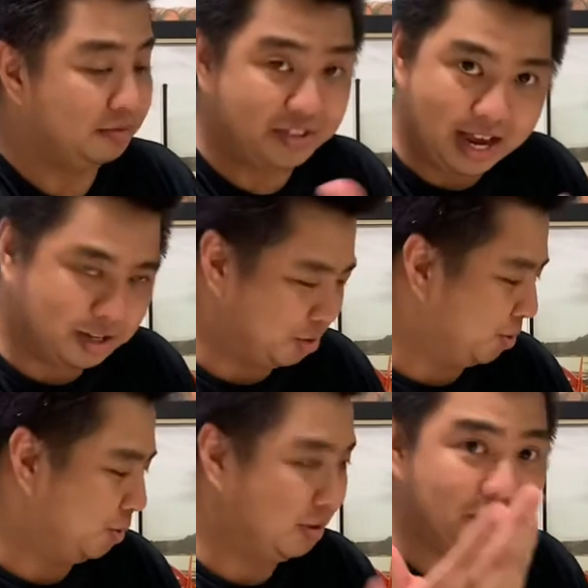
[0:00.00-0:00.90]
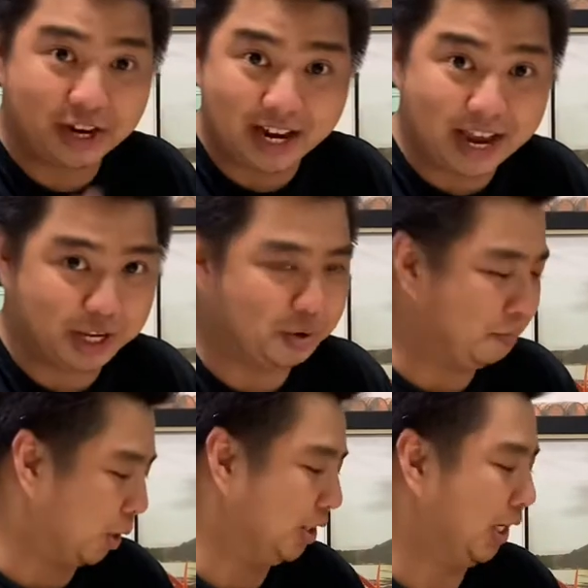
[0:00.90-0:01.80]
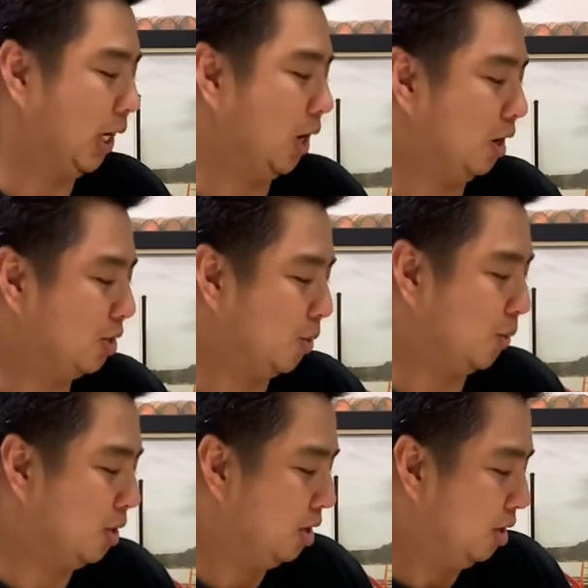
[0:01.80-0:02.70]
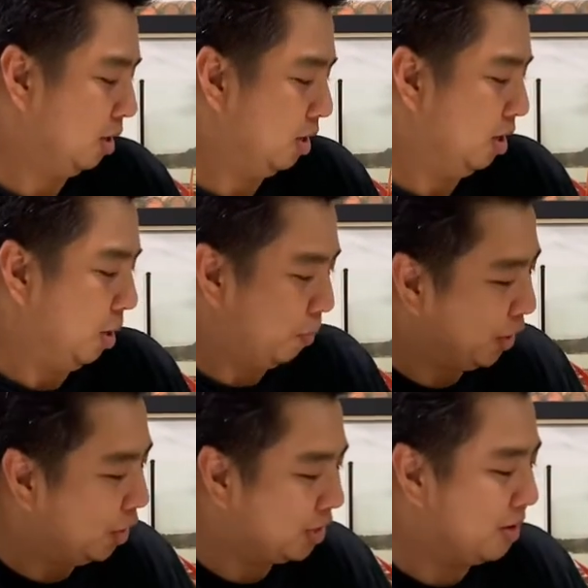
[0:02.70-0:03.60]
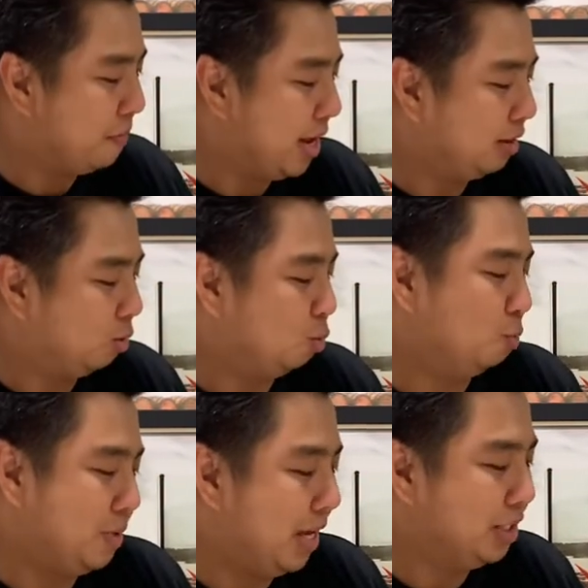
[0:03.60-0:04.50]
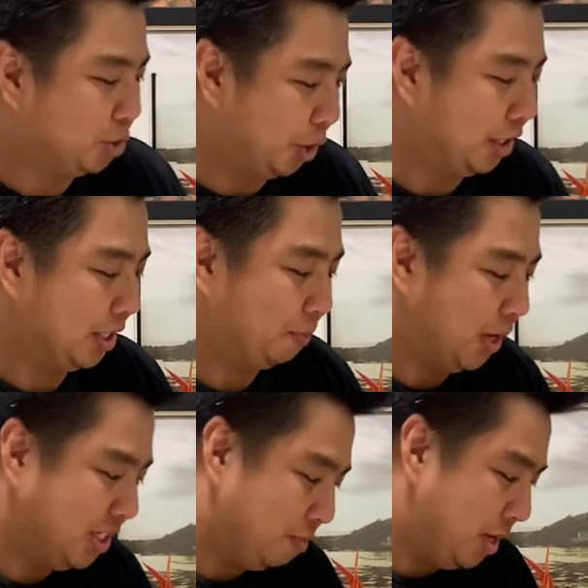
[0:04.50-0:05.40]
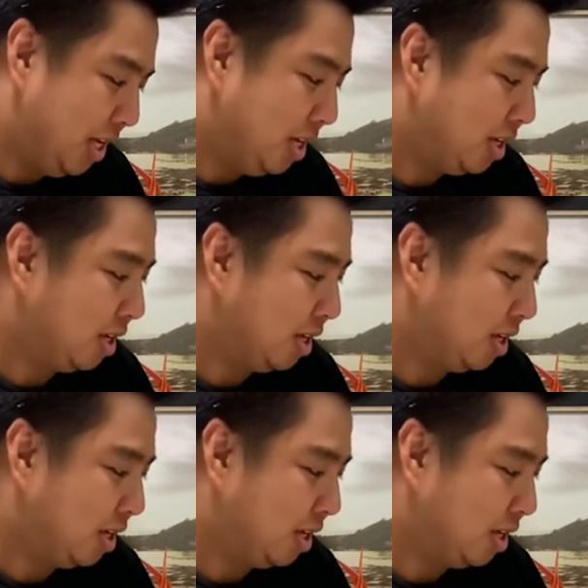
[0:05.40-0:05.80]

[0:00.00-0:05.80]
Diageo, DrinkIQ in particular. So products are made to be enjoyed responsibly.